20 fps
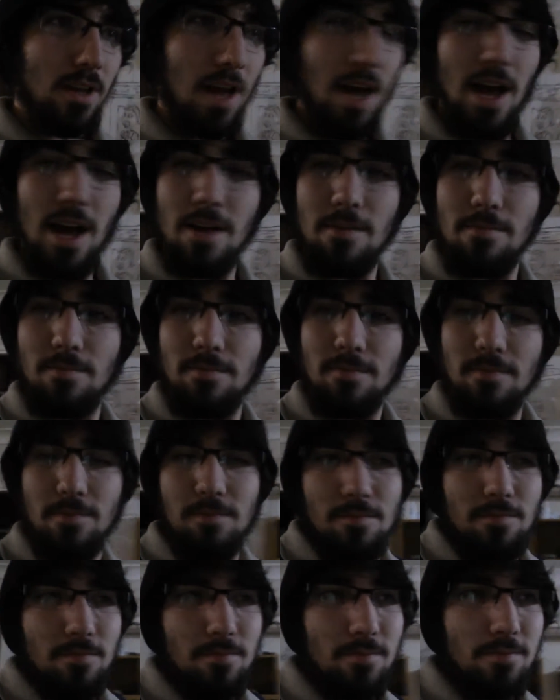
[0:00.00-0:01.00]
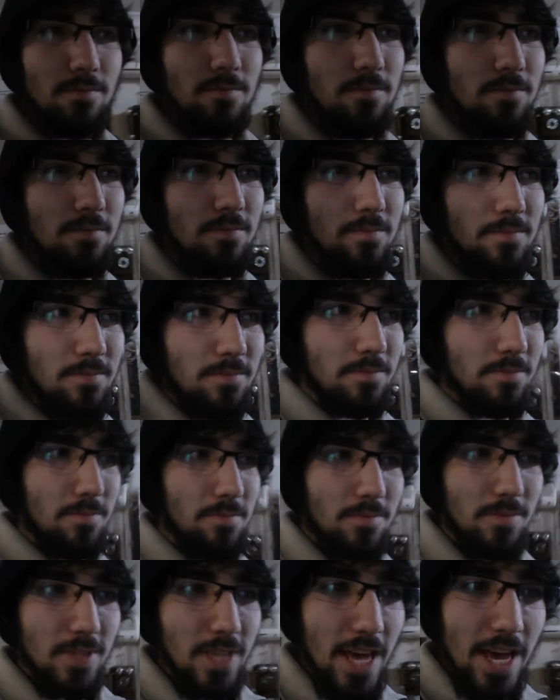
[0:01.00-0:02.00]
Um.
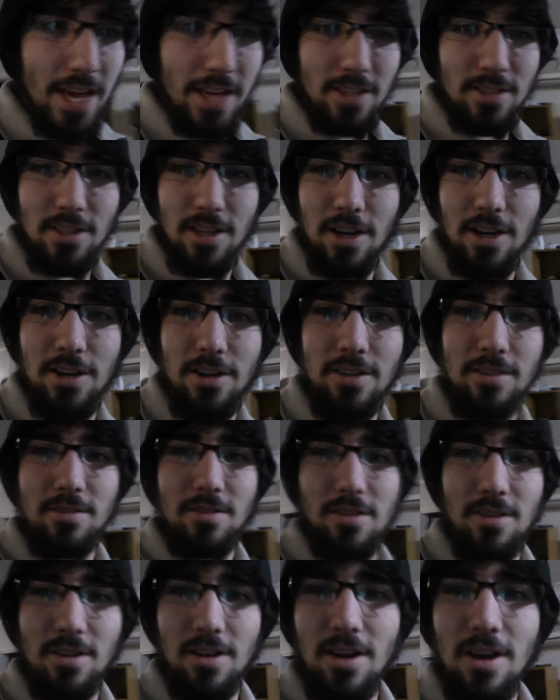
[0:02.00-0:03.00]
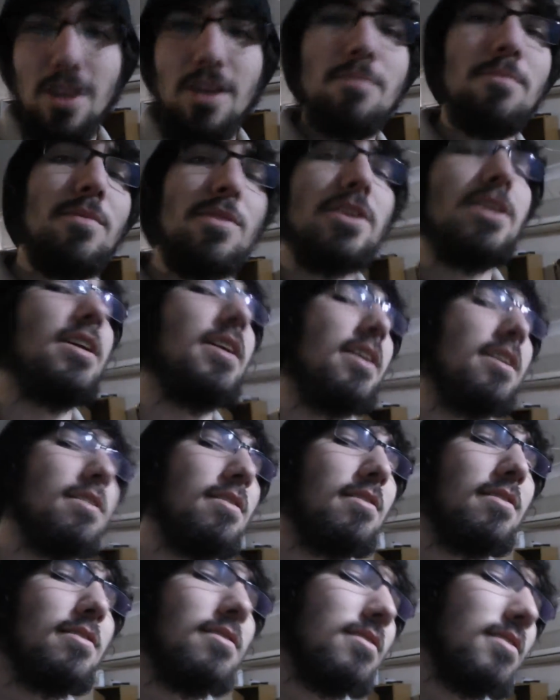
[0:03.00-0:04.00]
Yeah, so I'm
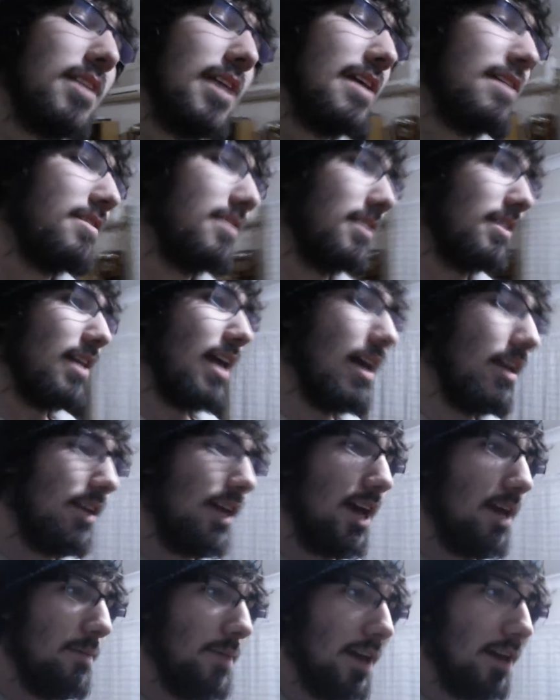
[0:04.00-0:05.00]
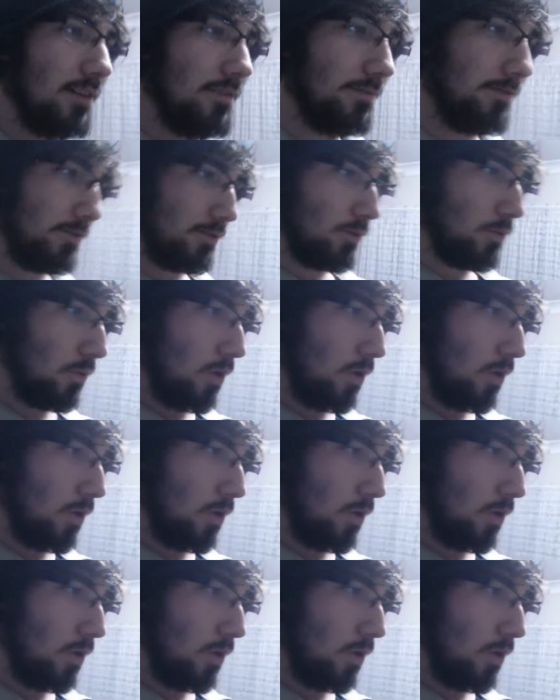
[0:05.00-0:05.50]
thinking testing that name out for a